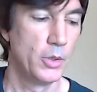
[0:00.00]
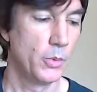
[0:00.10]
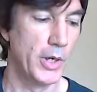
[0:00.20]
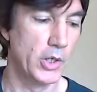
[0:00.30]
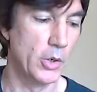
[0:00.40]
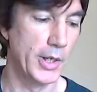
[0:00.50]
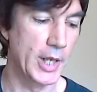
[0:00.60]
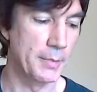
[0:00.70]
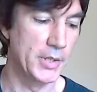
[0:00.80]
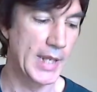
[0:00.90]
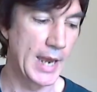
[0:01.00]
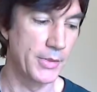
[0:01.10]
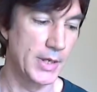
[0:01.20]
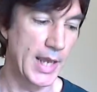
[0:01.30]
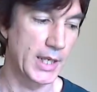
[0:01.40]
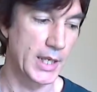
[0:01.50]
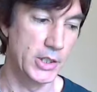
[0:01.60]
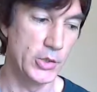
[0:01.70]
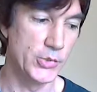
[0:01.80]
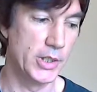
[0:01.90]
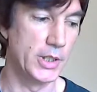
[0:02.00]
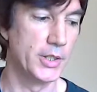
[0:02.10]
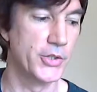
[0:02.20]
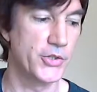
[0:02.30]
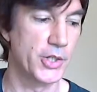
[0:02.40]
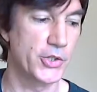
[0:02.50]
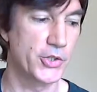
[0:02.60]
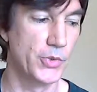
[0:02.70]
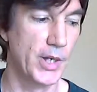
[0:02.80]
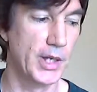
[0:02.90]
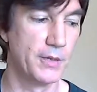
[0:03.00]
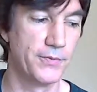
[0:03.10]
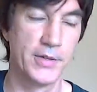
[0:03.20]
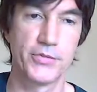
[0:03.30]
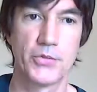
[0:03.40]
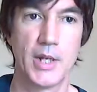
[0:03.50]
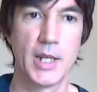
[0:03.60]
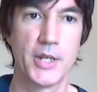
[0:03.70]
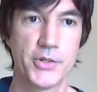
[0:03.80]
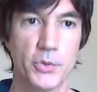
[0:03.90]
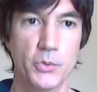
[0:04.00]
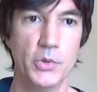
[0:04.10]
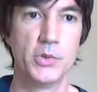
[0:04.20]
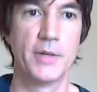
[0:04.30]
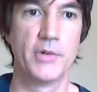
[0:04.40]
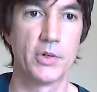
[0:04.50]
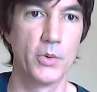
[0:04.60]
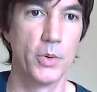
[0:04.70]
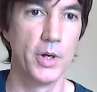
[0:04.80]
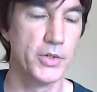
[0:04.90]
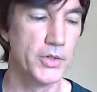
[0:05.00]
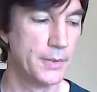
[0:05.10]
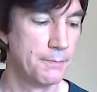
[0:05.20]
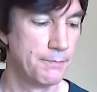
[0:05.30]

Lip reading: where you're going up and down the neck and using the 6th string and 5th string as the root of your chords.